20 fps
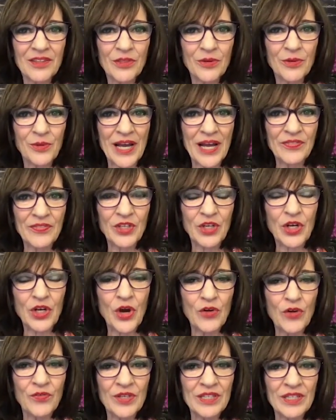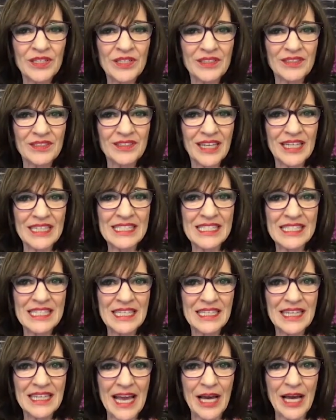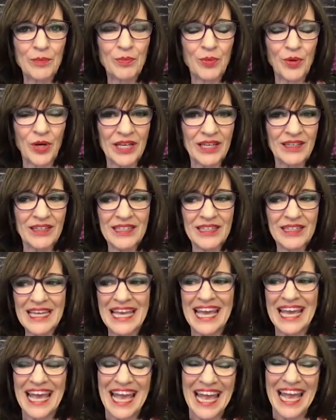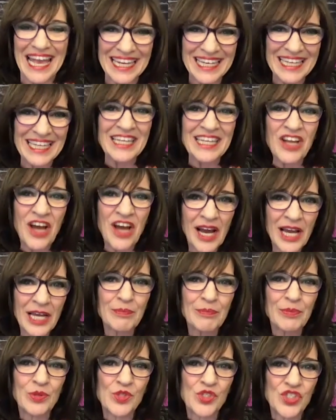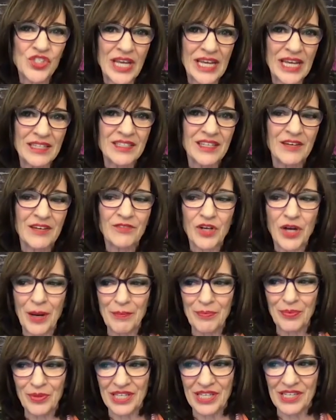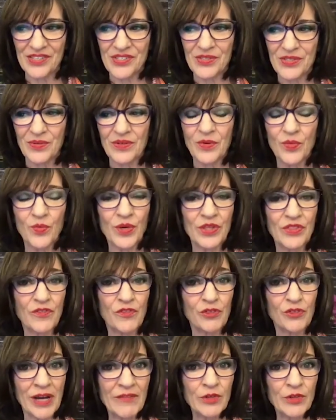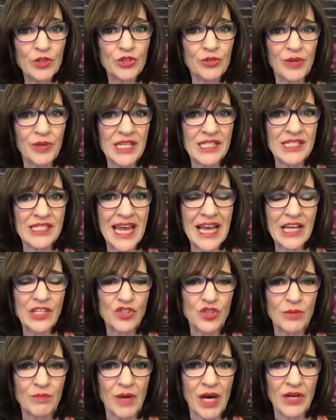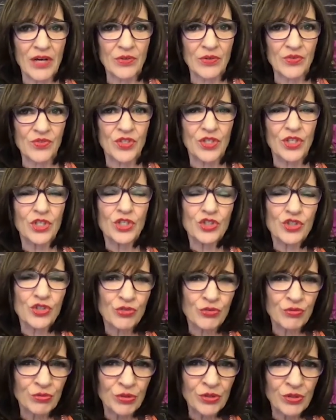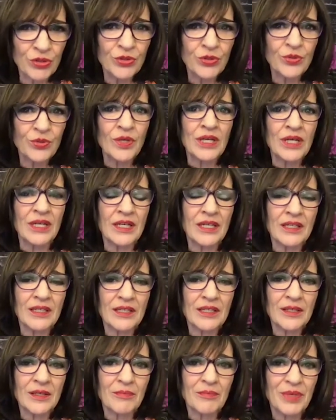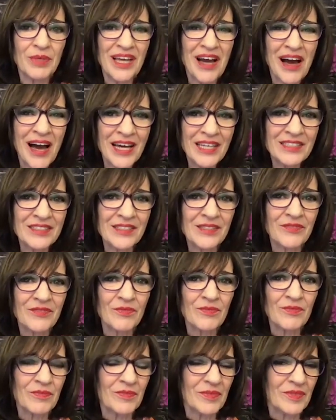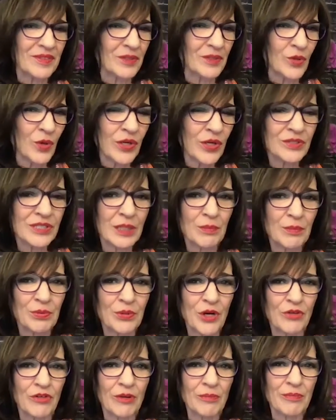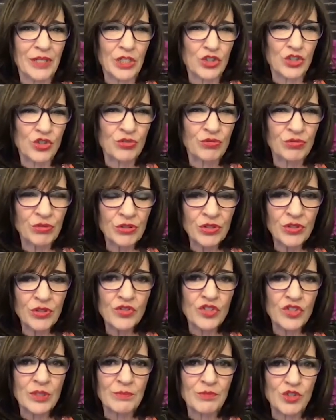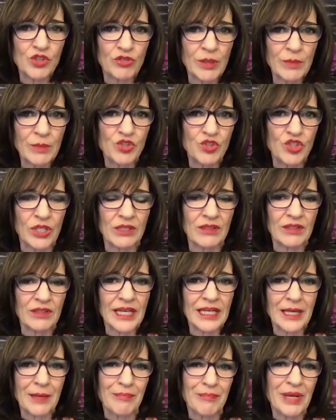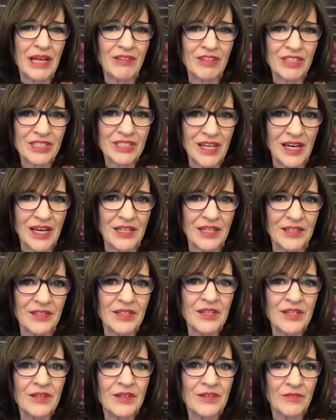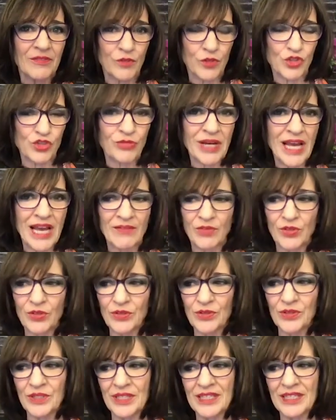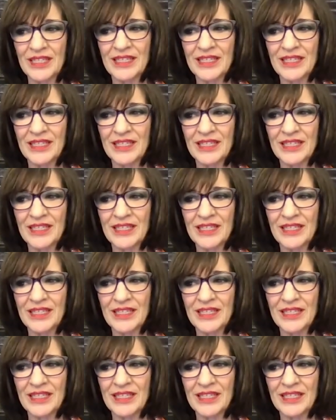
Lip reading: throughout the COVID-19 outbreak, 89% of companies with forever transaction models, true, beyond a loyalty program, but a true subscription like a Peloton for travel,